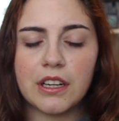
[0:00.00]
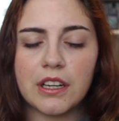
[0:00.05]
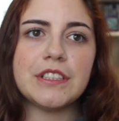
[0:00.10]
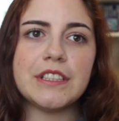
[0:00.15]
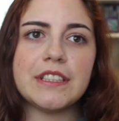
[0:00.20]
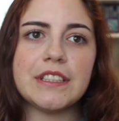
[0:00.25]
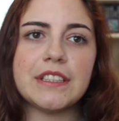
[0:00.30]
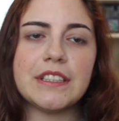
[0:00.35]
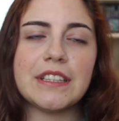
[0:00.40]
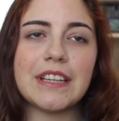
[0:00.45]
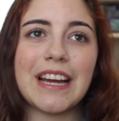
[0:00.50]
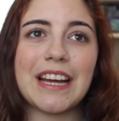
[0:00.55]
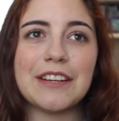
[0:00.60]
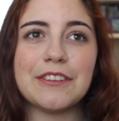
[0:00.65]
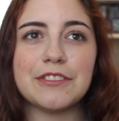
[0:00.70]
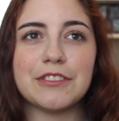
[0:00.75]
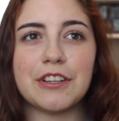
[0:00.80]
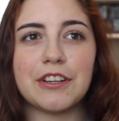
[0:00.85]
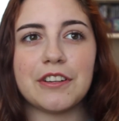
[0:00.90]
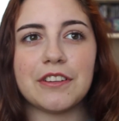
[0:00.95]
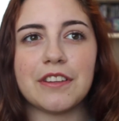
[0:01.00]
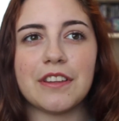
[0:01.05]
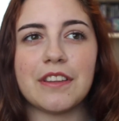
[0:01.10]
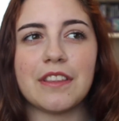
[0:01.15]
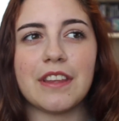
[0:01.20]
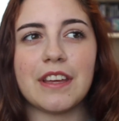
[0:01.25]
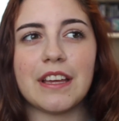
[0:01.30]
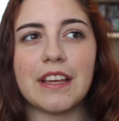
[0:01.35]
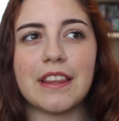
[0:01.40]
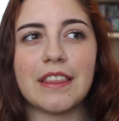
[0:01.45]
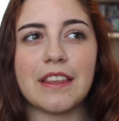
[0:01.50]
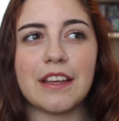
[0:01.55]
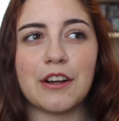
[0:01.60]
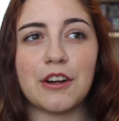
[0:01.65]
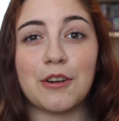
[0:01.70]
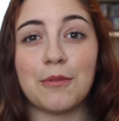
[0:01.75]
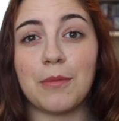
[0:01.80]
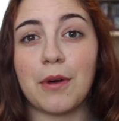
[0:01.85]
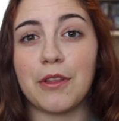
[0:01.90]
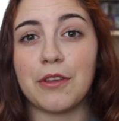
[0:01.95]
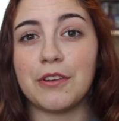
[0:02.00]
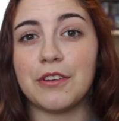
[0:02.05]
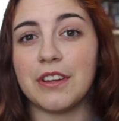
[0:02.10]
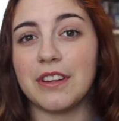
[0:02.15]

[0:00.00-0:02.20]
she kind of starts to think that her mother